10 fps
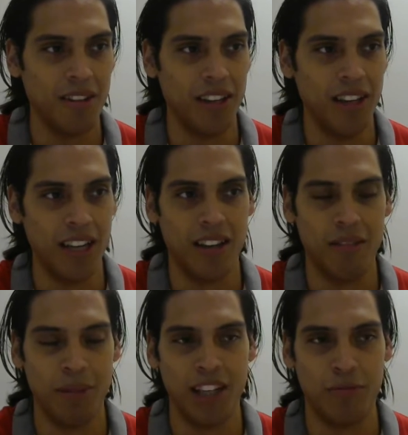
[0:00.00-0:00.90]
Yeah,
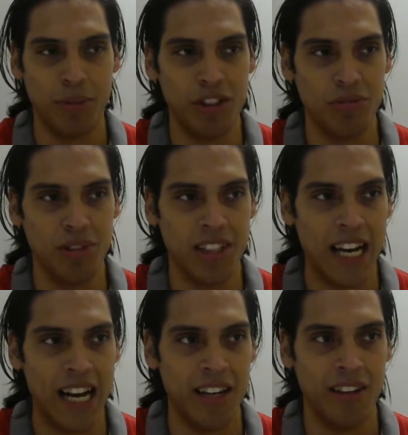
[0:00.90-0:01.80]
my experience with
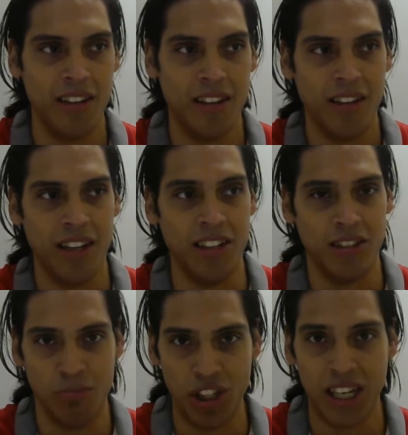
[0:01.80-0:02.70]
God is
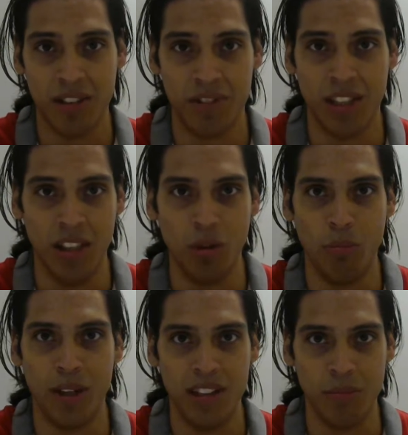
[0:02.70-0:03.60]
subjective to you,
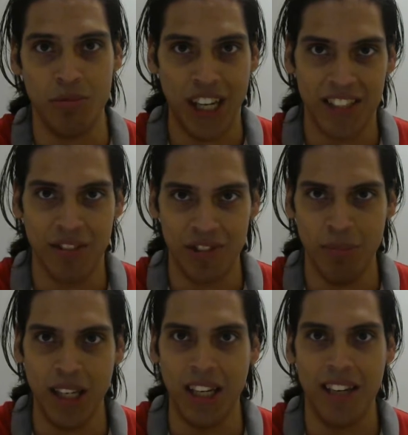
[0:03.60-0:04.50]
but it's objective to
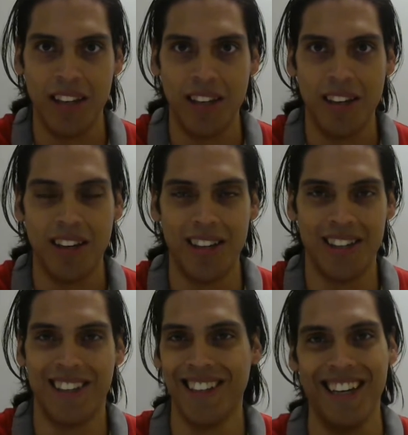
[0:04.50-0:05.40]
me.
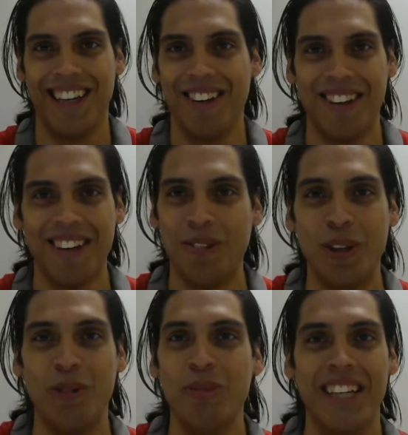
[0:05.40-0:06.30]
Like, what
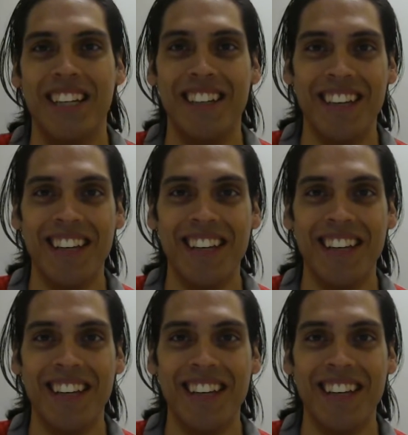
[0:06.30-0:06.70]
do you mean?